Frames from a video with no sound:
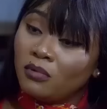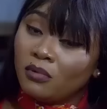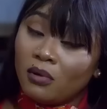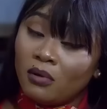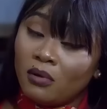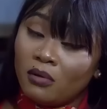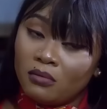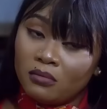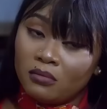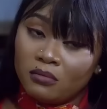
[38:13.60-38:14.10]

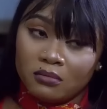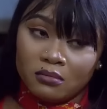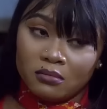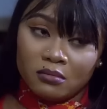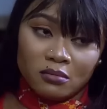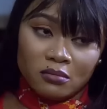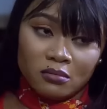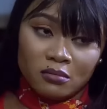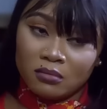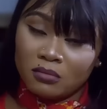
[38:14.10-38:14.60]
Oh,
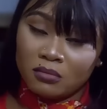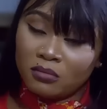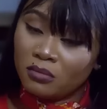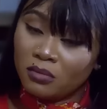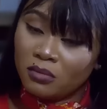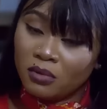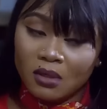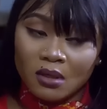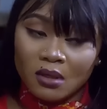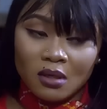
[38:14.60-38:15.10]

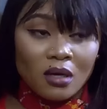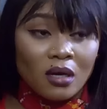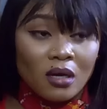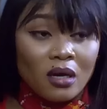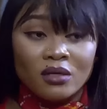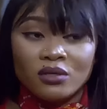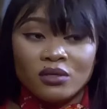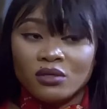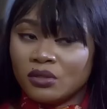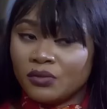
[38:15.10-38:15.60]

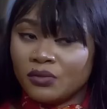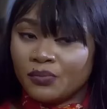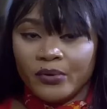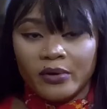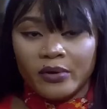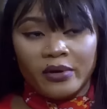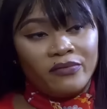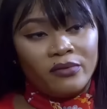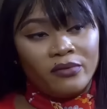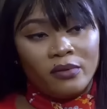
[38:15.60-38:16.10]
I just
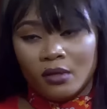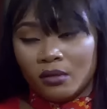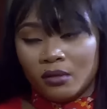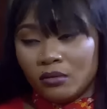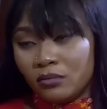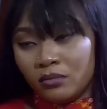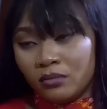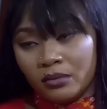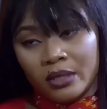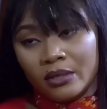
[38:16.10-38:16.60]
pray
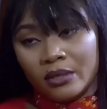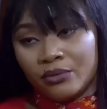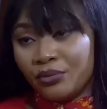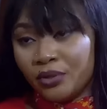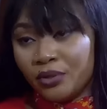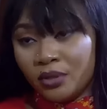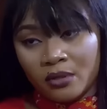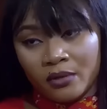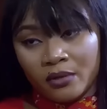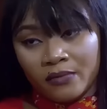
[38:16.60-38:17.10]
everything get
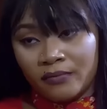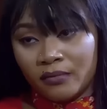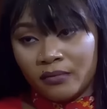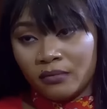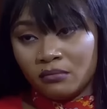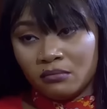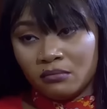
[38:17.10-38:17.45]
resolved.